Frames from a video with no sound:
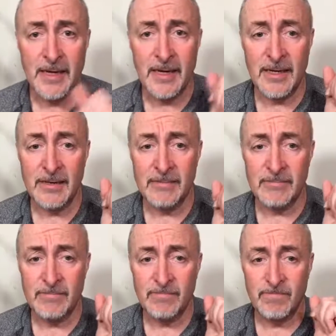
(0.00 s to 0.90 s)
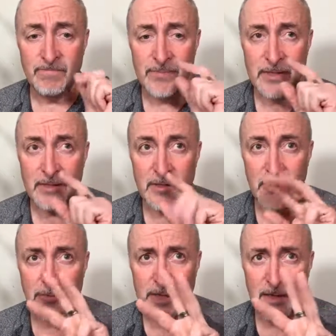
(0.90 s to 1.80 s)
um,
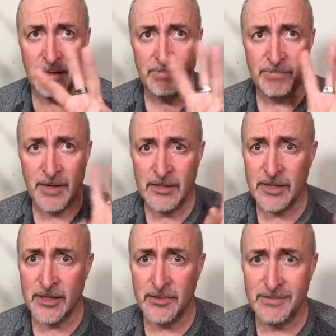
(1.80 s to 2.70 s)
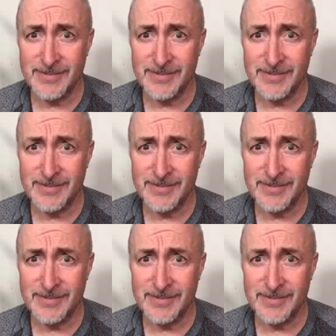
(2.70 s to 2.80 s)
three parts ago,